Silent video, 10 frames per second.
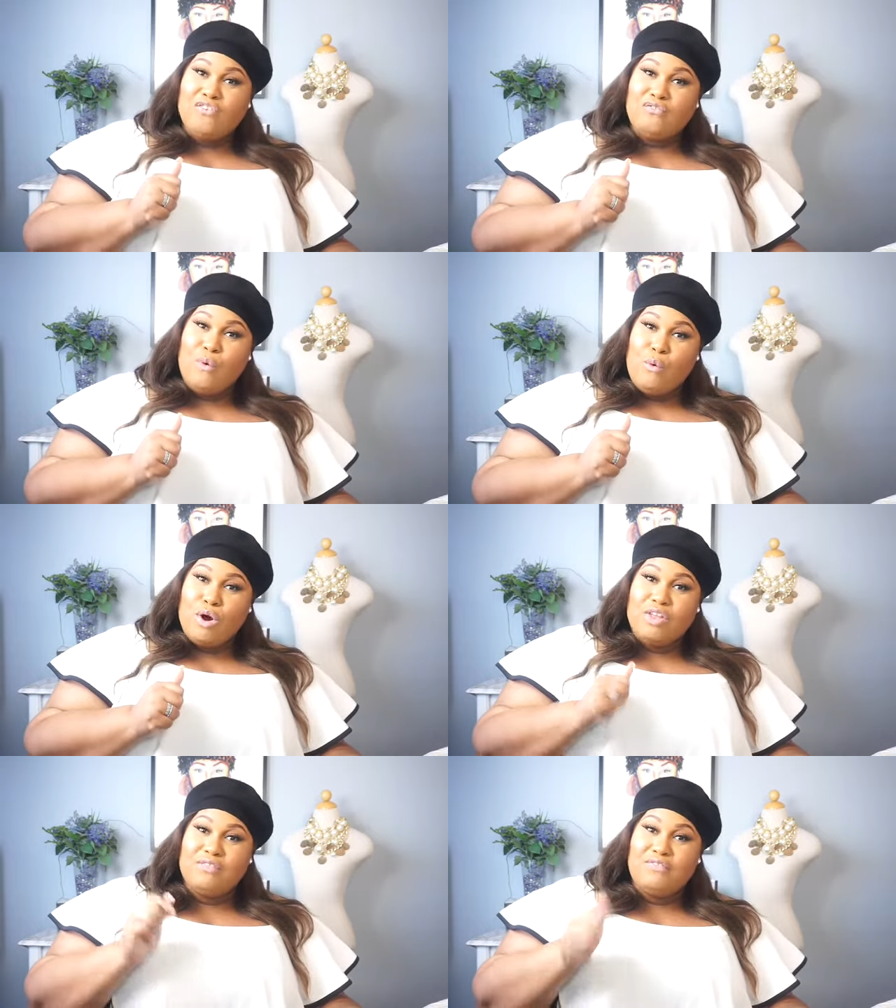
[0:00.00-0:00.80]

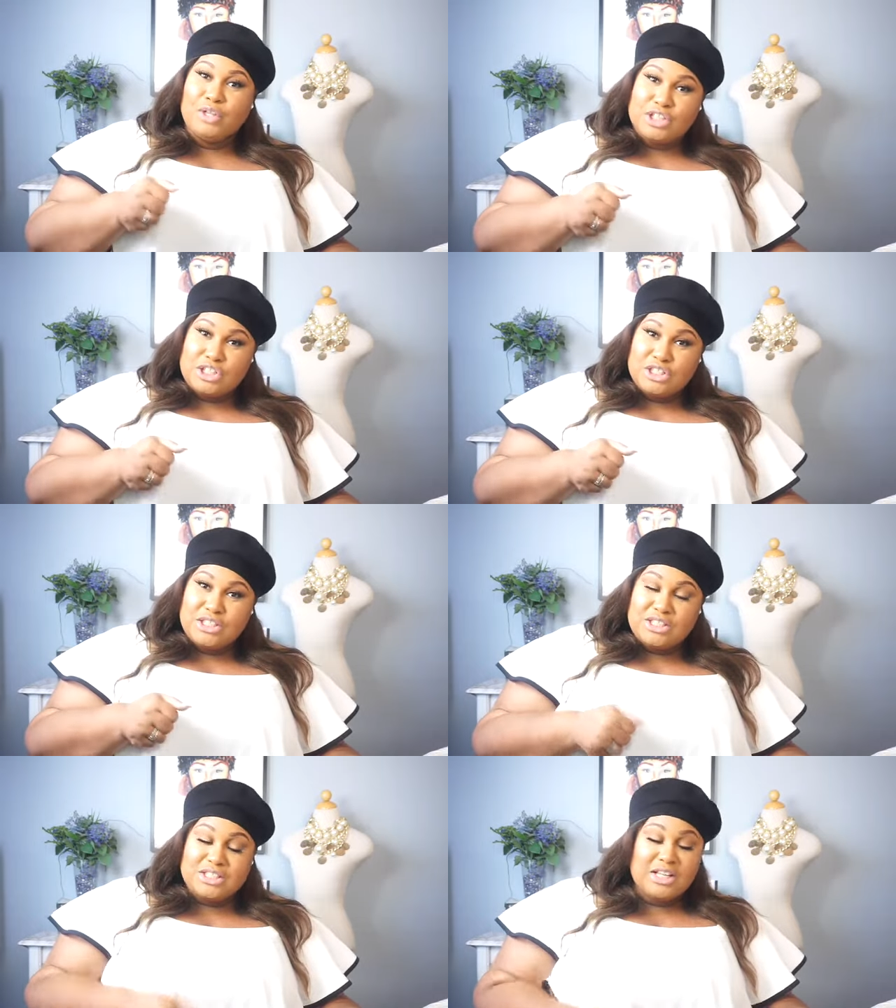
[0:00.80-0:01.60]
for the
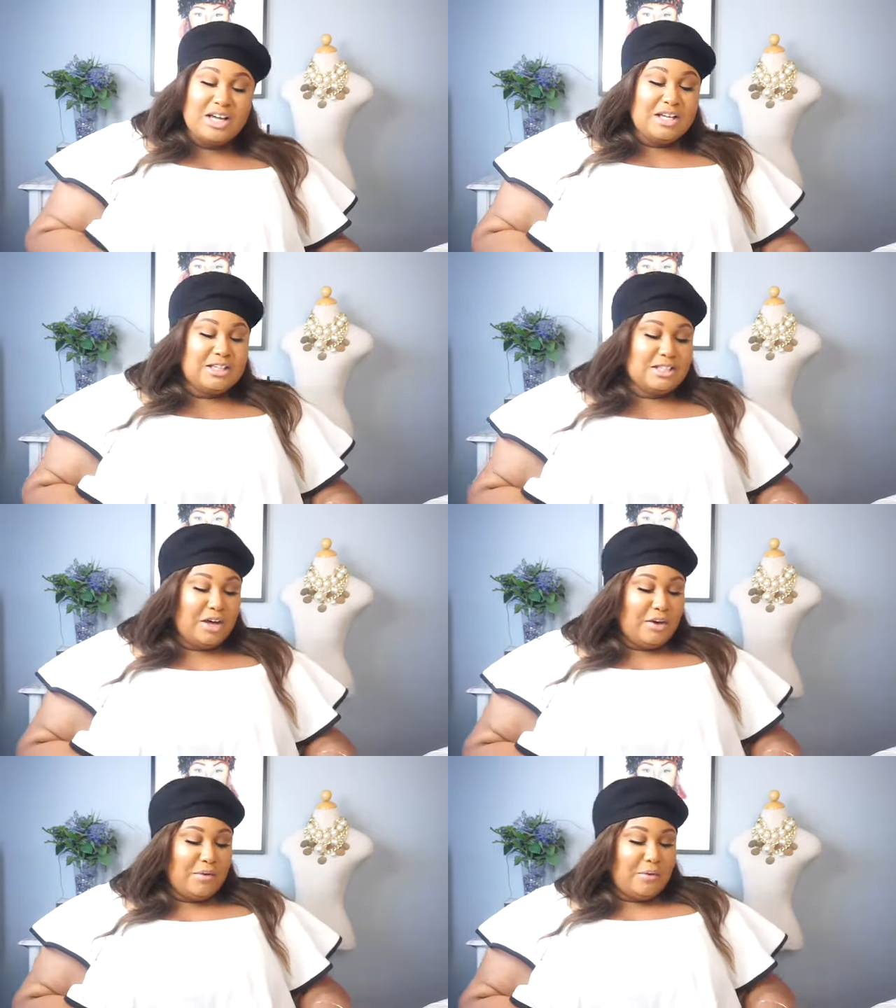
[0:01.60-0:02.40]
filters.
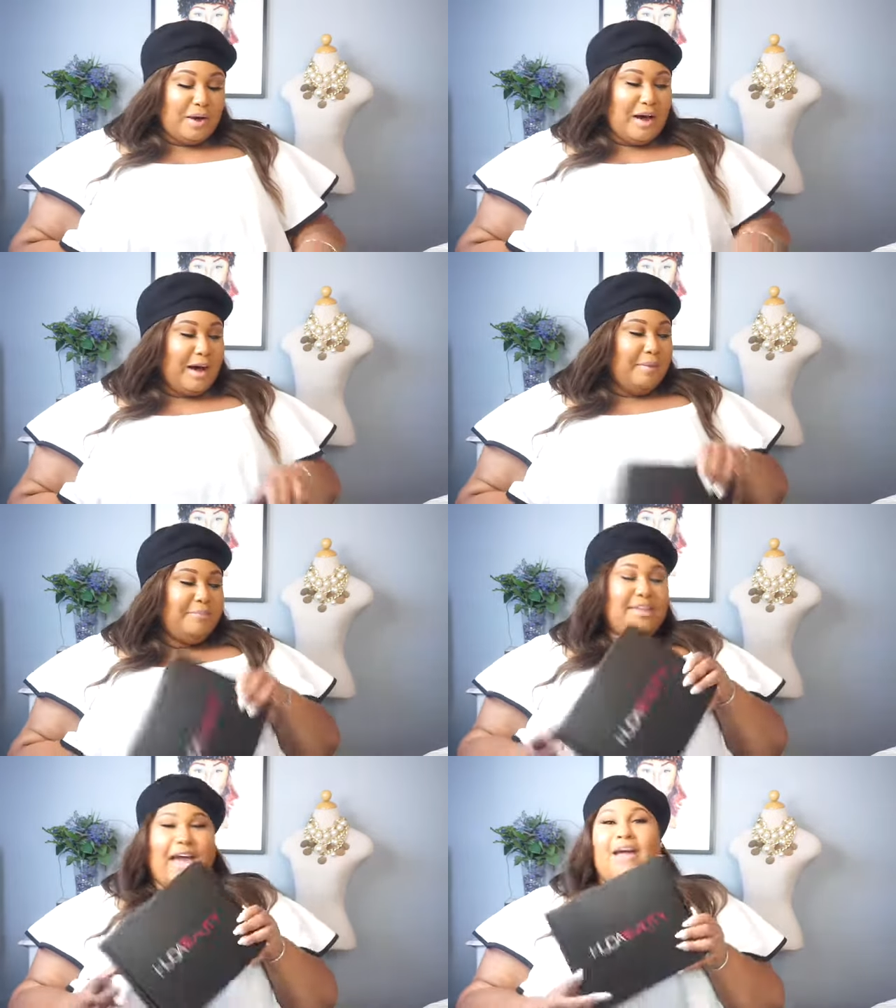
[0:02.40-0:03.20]
So
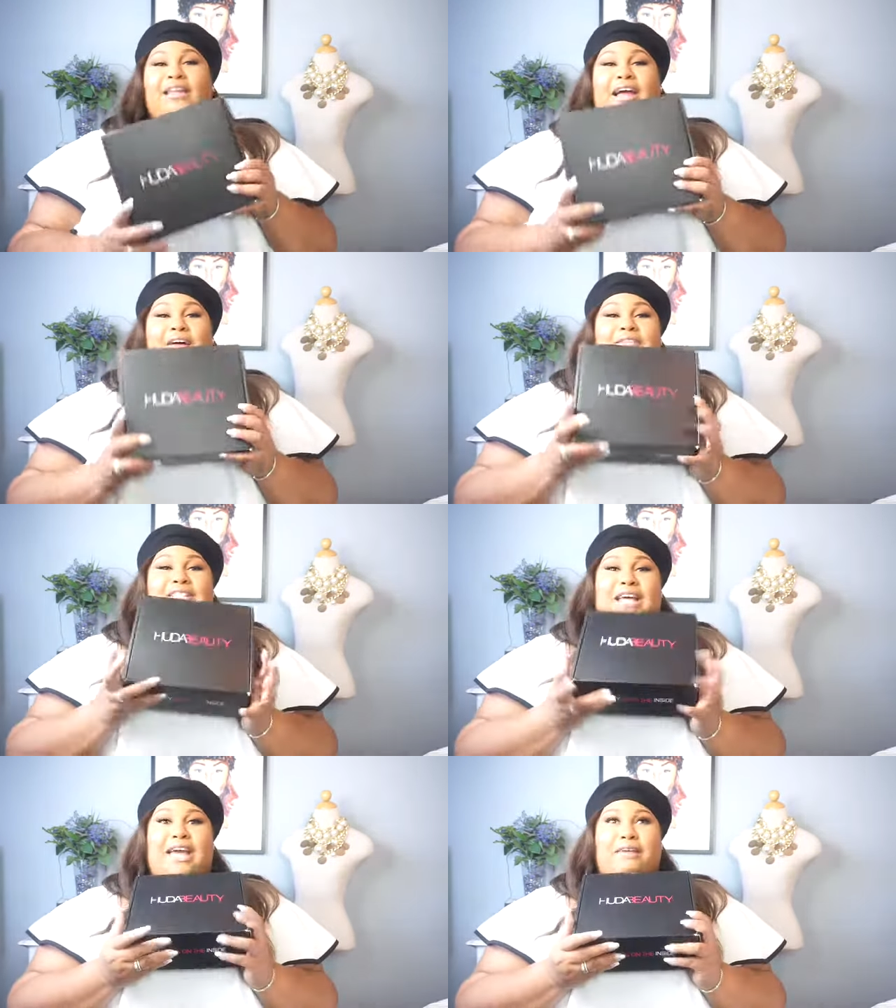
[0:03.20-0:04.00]
yeah, like I was
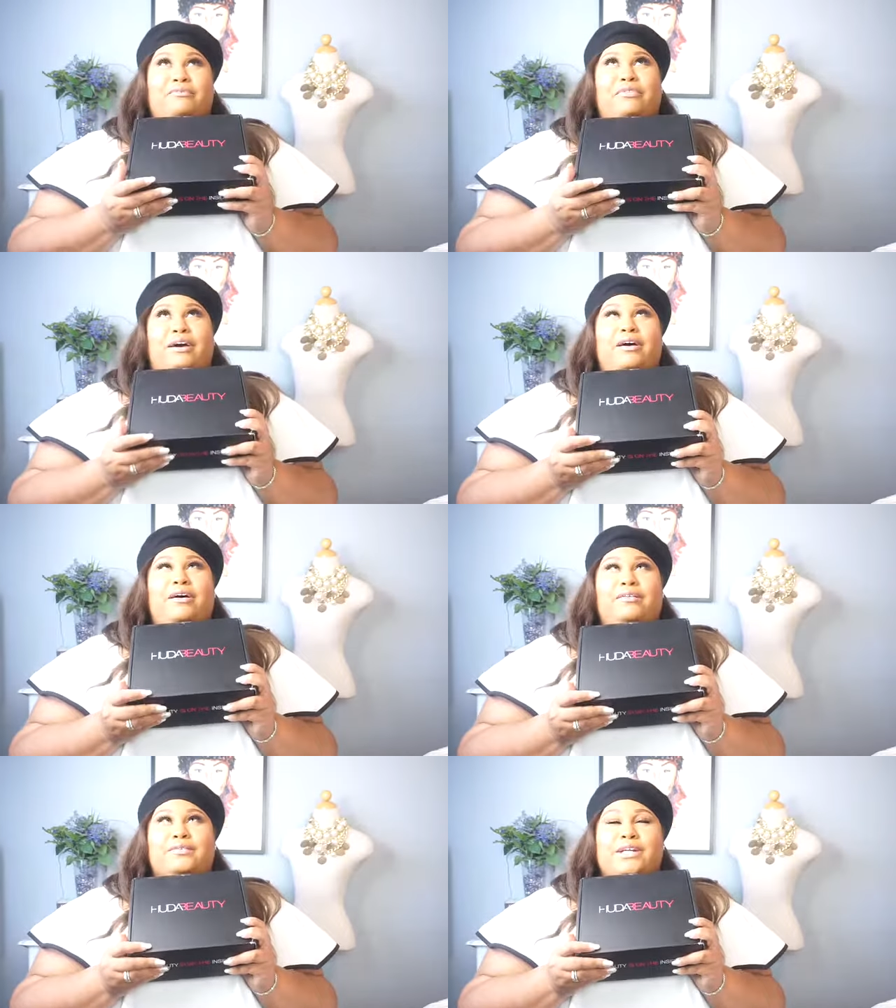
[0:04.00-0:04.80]
saying,
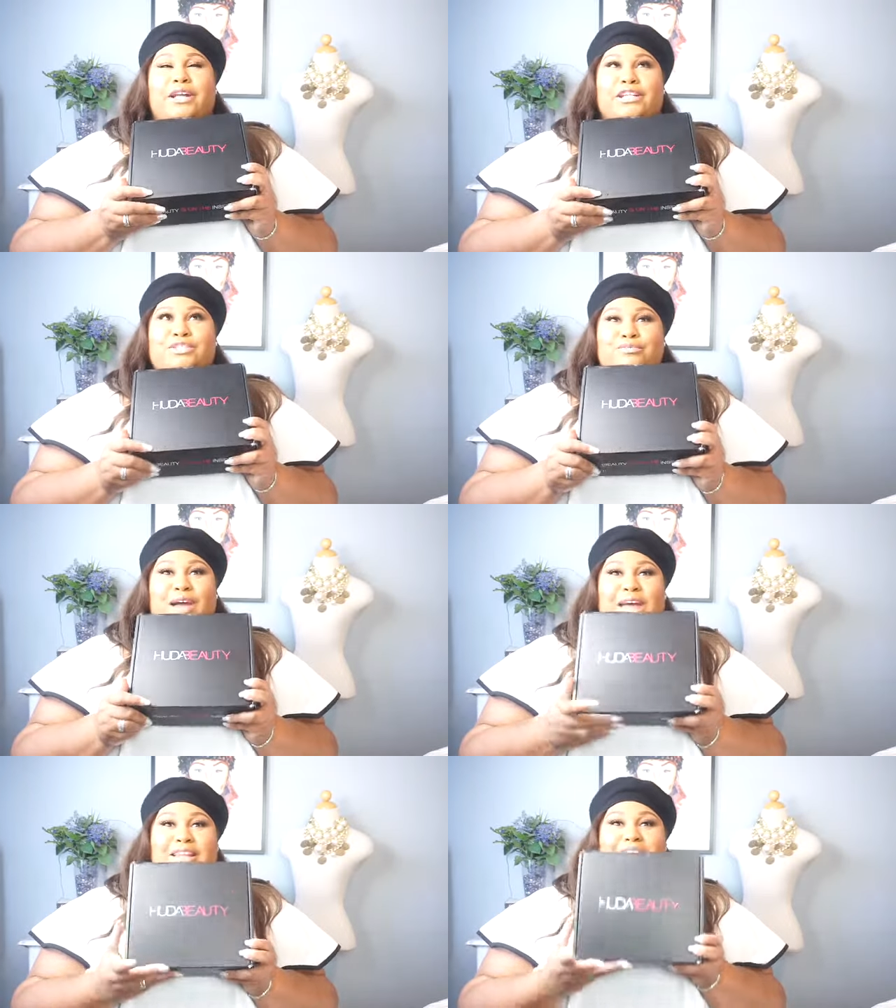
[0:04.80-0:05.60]
wow, I went on this rant.